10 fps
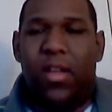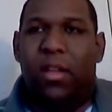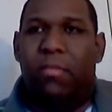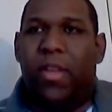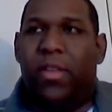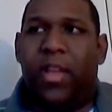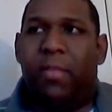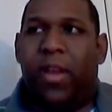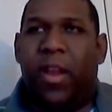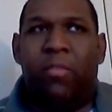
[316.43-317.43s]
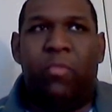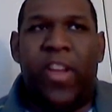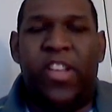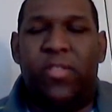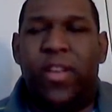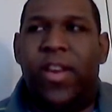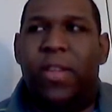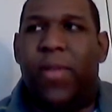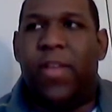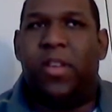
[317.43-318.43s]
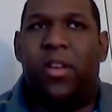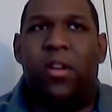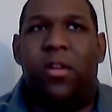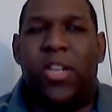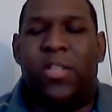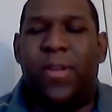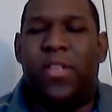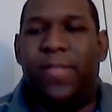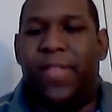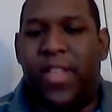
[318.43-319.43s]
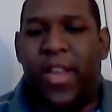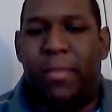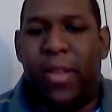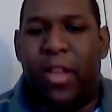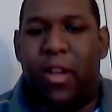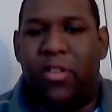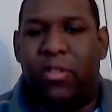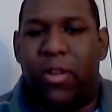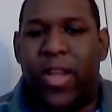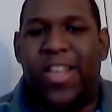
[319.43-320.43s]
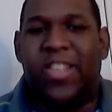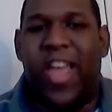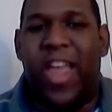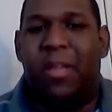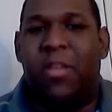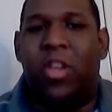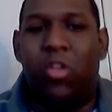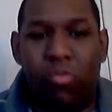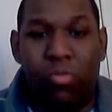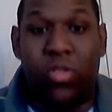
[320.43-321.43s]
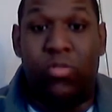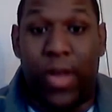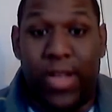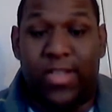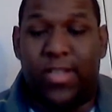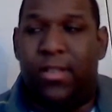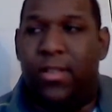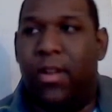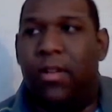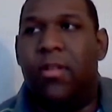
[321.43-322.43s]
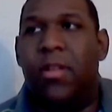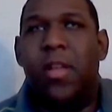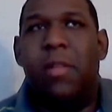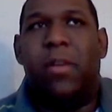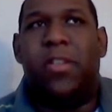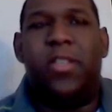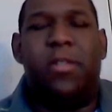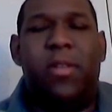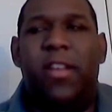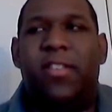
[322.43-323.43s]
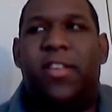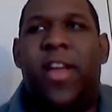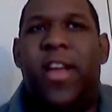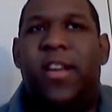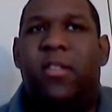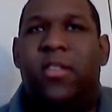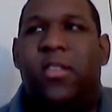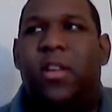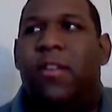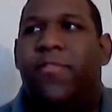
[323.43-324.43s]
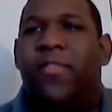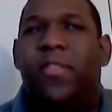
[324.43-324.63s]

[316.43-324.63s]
know, I mean, think about it. Venturing any place alone, especially if it's enemy territory, is a huge risk, you know. But she can handle herself.